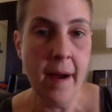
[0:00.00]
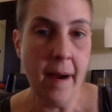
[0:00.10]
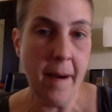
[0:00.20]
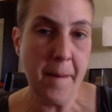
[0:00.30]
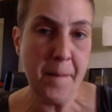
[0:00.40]

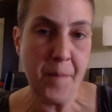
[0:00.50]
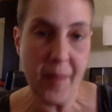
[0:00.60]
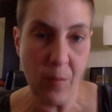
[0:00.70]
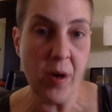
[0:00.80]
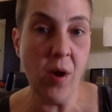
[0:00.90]

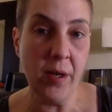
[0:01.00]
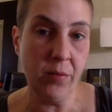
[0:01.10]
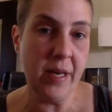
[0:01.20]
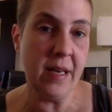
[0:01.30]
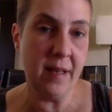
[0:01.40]
And we all
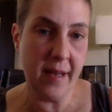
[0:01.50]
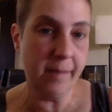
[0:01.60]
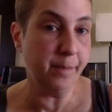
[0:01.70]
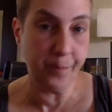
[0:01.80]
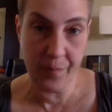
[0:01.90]
agreed
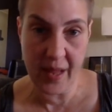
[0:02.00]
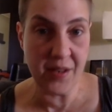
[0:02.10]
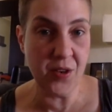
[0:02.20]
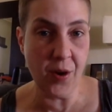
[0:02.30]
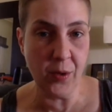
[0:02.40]
that
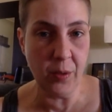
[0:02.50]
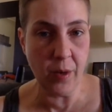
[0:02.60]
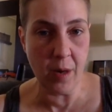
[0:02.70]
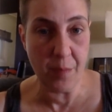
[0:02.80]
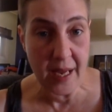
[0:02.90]
that's not only
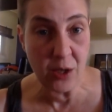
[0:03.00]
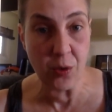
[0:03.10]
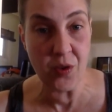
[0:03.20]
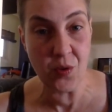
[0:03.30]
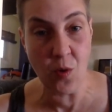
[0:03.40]
what our
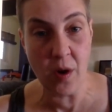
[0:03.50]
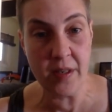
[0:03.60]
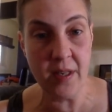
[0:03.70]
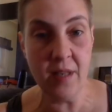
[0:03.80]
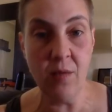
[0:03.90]
patrons
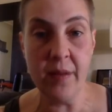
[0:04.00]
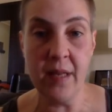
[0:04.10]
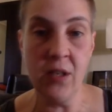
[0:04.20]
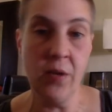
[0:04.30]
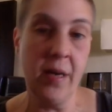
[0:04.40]
wanted when
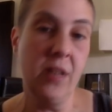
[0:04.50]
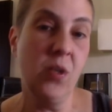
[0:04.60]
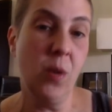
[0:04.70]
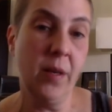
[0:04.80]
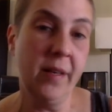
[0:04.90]
they donated
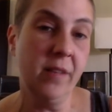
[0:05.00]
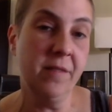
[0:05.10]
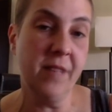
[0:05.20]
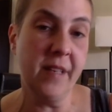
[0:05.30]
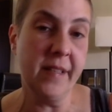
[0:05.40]
to our legal
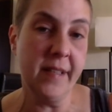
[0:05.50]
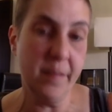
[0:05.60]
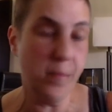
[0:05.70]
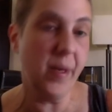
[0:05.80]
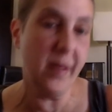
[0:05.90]
fund,
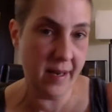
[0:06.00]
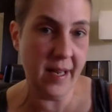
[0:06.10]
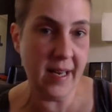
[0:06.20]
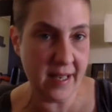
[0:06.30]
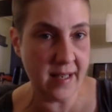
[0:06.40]
but
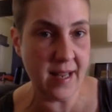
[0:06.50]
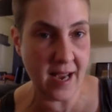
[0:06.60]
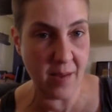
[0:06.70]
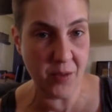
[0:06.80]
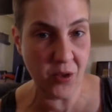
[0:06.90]
it is the
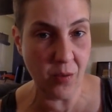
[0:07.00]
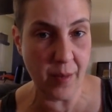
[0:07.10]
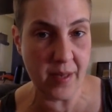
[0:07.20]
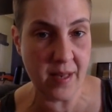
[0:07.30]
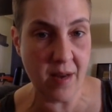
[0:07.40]
absolute
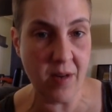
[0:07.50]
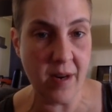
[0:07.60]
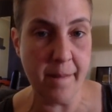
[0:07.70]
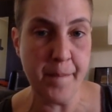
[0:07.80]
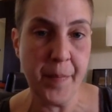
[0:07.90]
best
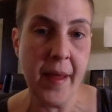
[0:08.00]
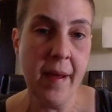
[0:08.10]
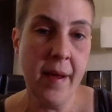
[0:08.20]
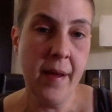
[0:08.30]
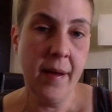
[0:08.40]
outcome.
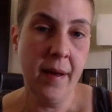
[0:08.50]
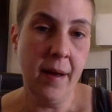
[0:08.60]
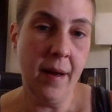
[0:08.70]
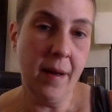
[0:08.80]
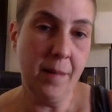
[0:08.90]

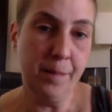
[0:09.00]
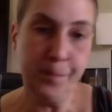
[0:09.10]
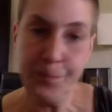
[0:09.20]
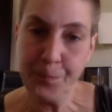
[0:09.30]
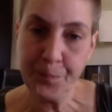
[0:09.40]

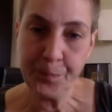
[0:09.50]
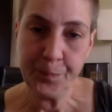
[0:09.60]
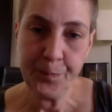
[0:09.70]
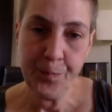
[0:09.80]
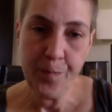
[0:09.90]

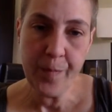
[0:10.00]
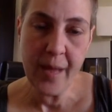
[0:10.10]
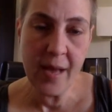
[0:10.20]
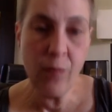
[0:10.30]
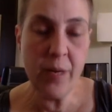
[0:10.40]

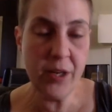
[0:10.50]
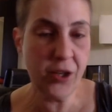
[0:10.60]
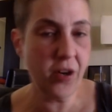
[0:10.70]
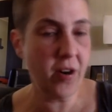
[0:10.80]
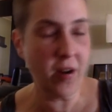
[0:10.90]
And we
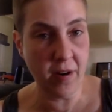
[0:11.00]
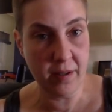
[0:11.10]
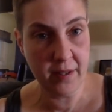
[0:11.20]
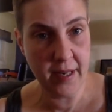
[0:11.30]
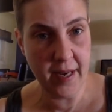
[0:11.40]
assured
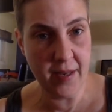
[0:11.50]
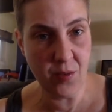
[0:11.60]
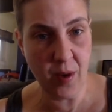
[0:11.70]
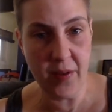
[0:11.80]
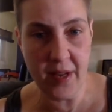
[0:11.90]
her
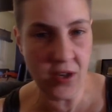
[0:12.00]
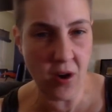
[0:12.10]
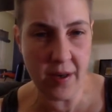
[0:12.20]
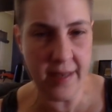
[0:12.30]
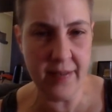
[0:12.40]
as well that
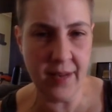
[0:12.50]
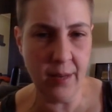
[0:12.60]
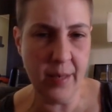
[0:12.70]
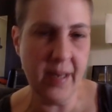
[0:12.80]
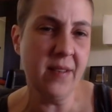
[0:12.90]
talking
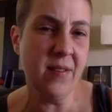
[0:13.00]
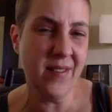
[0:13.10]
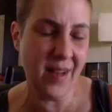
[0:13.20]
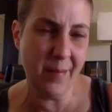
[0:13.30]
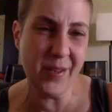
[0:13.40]
settlement isn't the
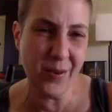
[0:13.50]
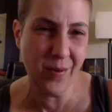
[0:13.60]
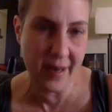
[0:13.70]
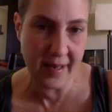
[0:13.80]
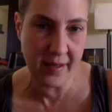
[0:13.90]
same as
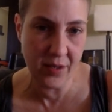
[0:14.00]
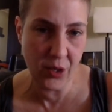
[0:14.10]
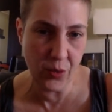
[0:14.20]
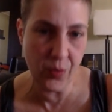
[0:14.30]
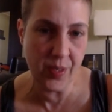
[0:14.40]
agreeing
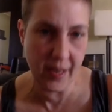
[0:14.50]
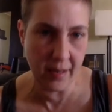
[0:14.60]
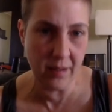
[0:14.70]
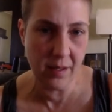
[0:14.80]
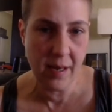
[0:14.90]
to
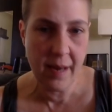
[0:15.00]
settle.